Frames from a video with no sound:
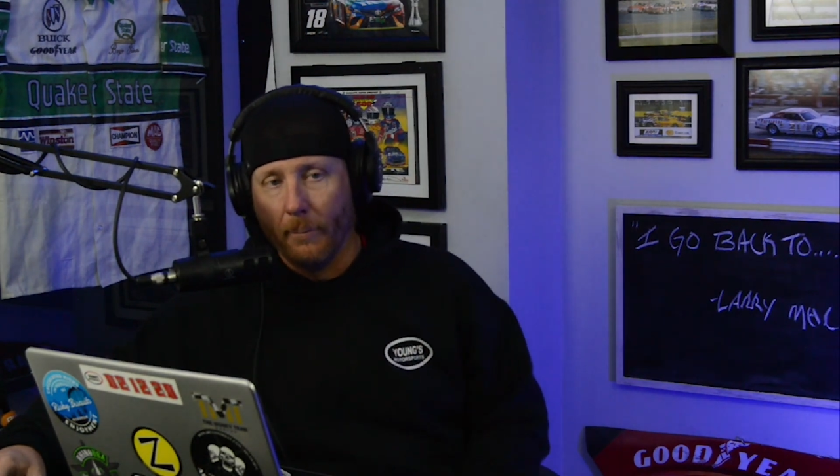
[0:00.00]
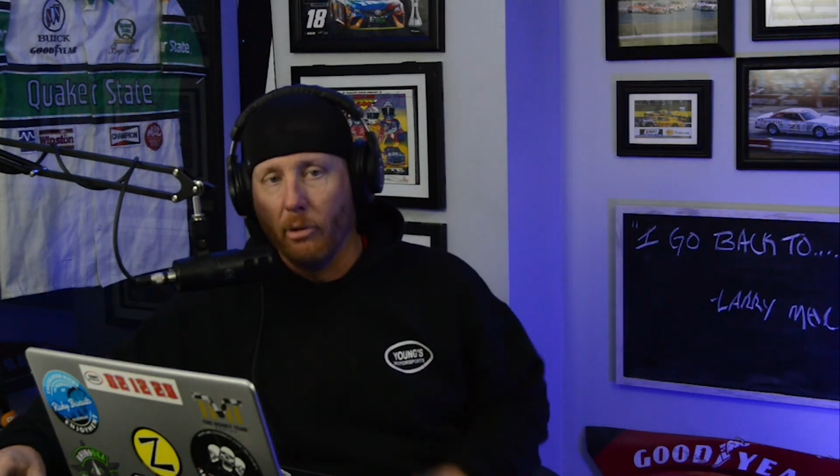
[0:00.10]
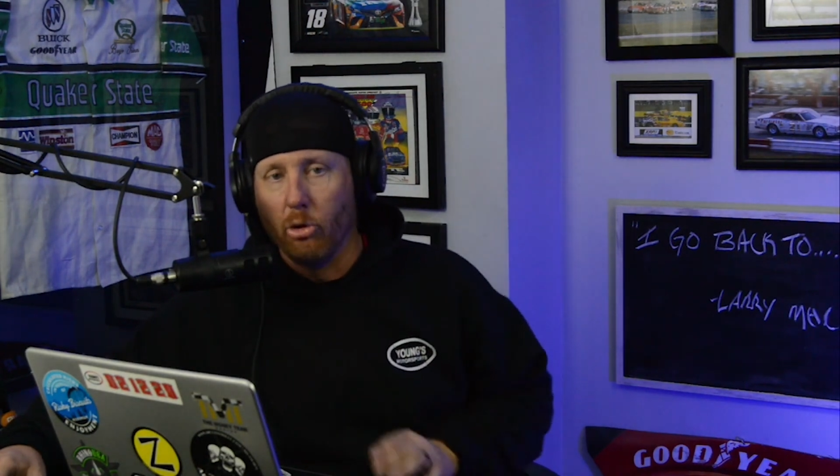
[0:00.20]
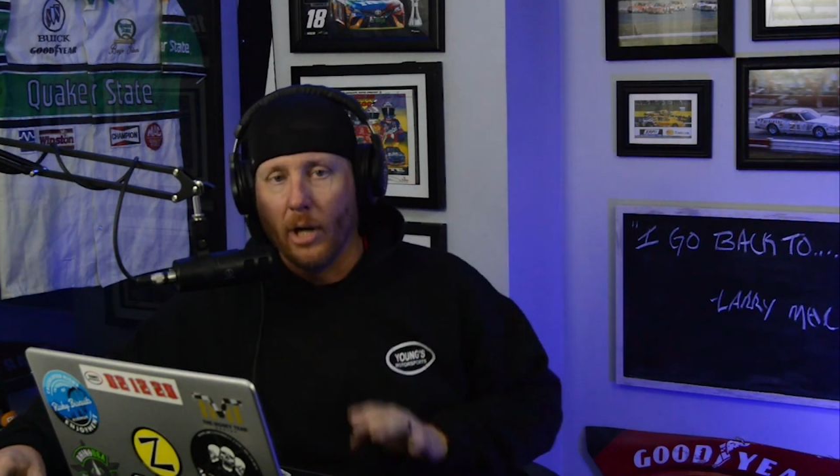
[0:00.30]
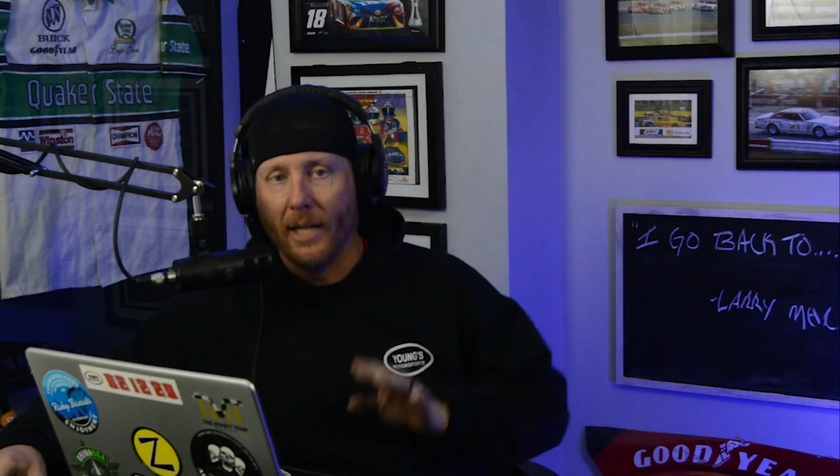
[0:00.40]

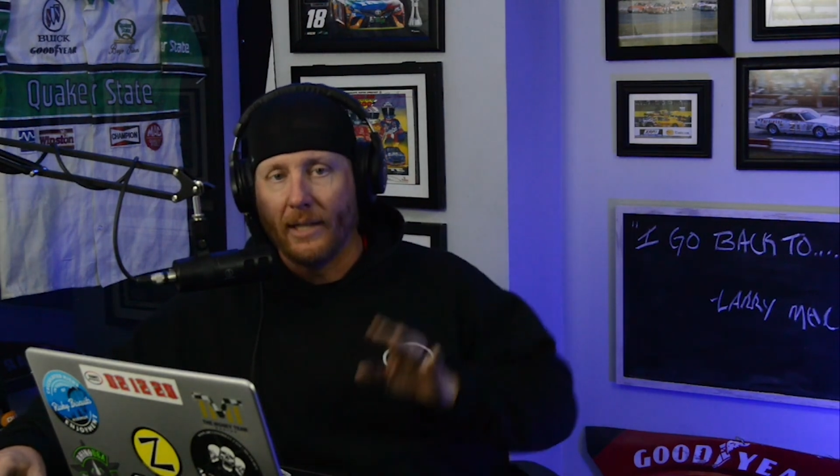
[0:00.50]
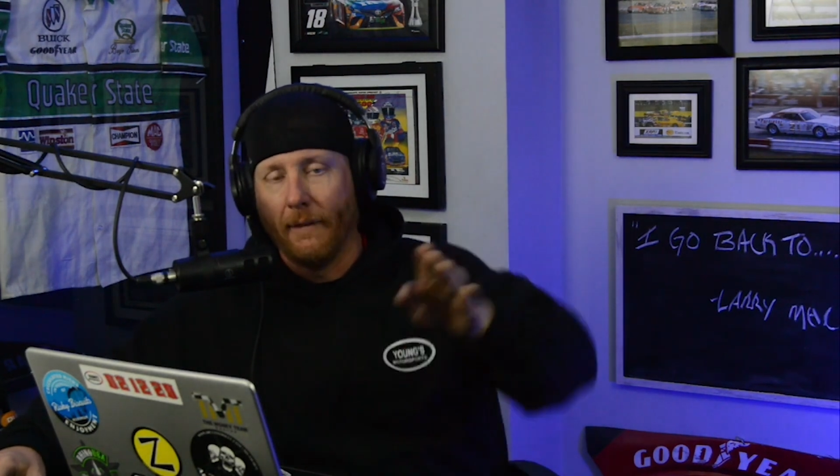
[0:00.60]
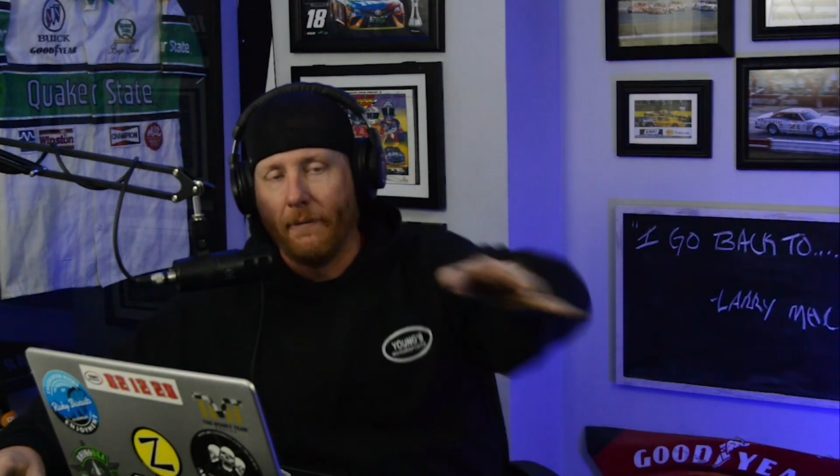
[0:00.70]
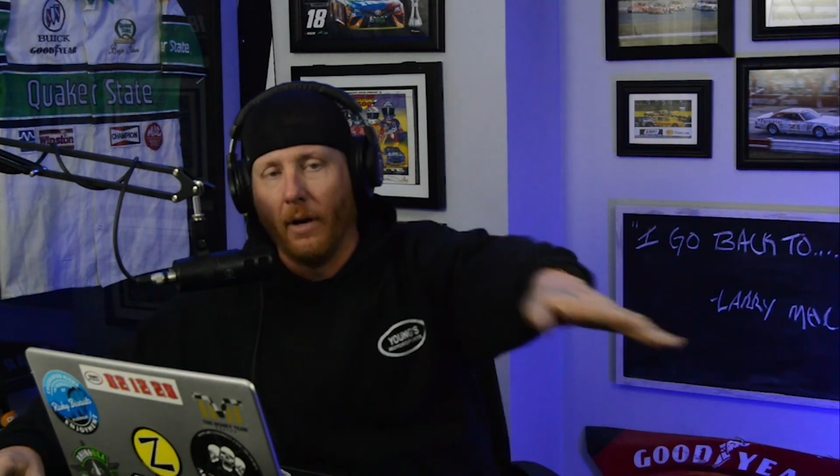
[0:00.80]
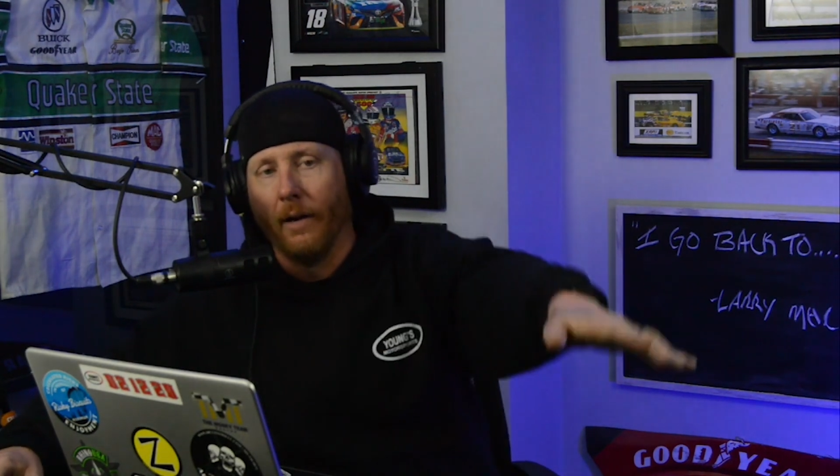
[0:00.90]
who got
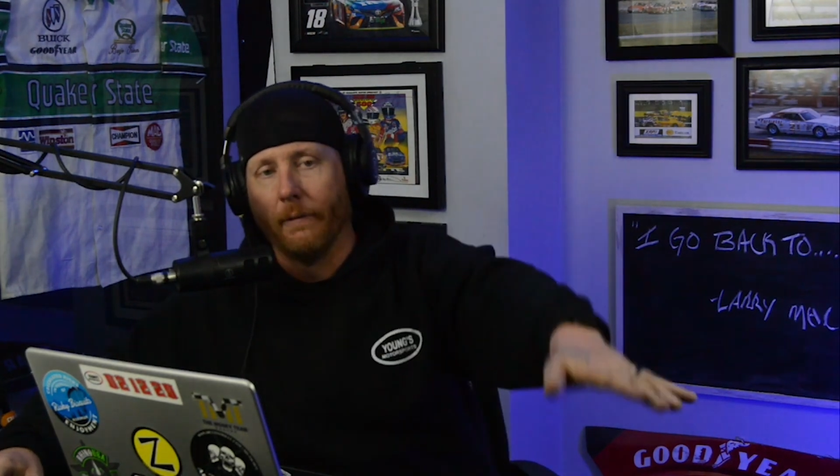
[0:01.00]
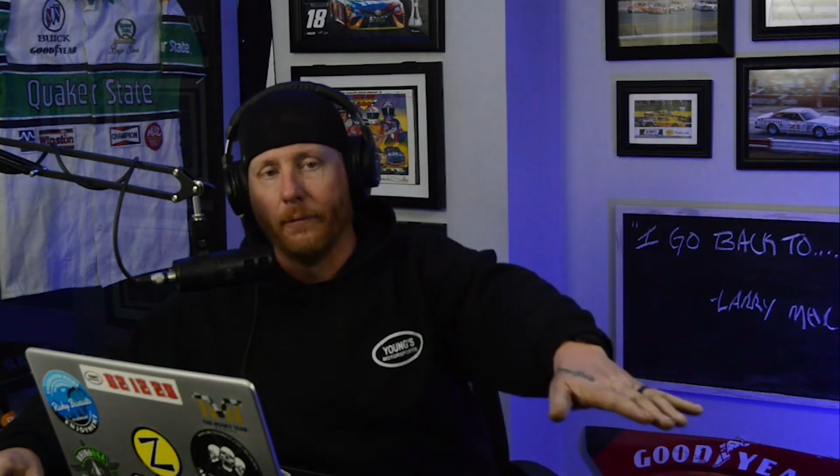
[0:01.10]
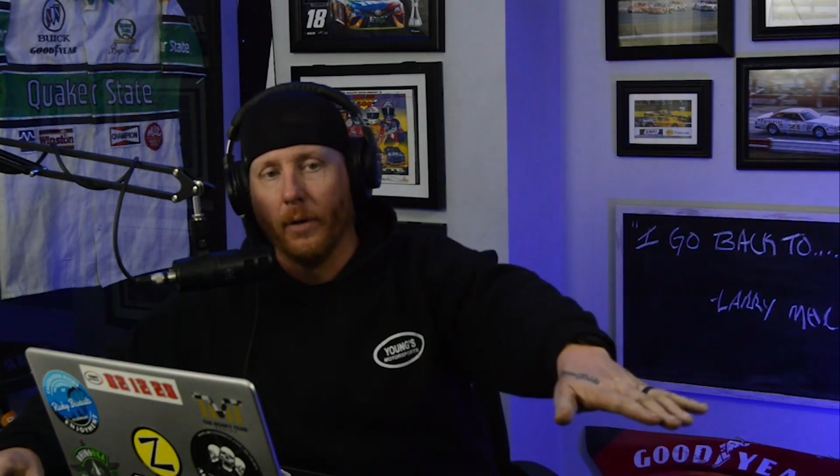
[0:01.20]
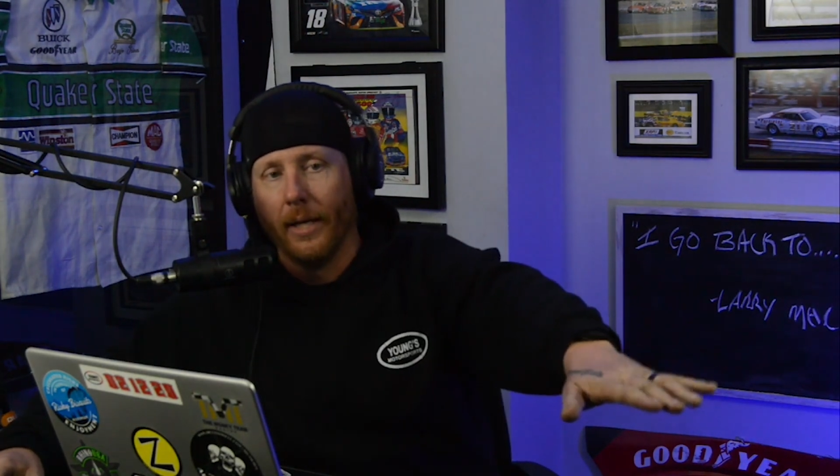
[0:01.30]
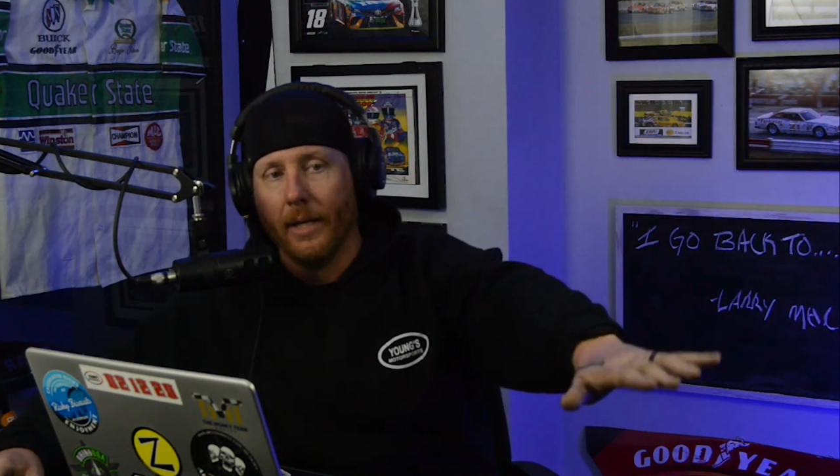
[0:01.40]
that far out in
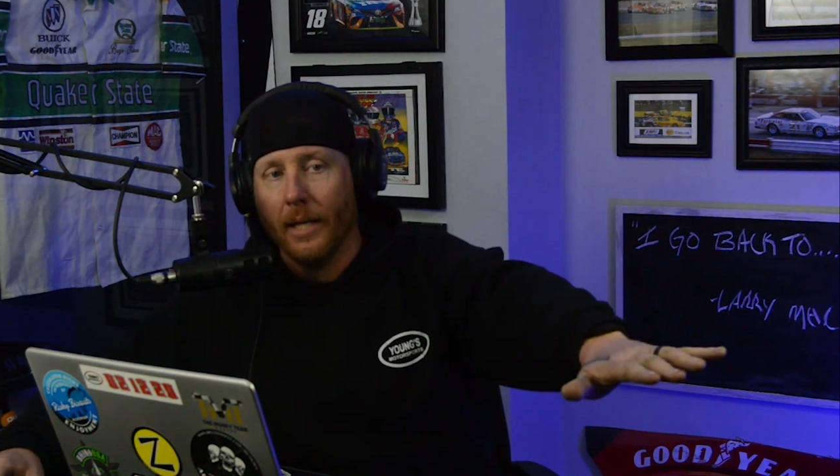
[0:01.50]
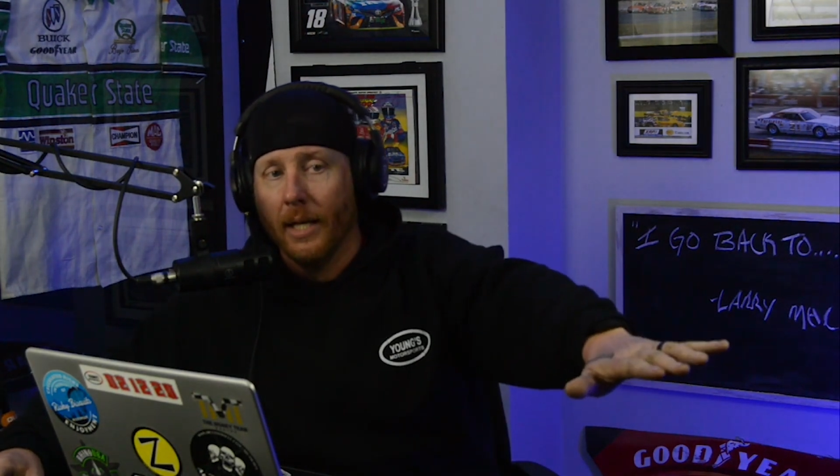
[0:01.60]
front,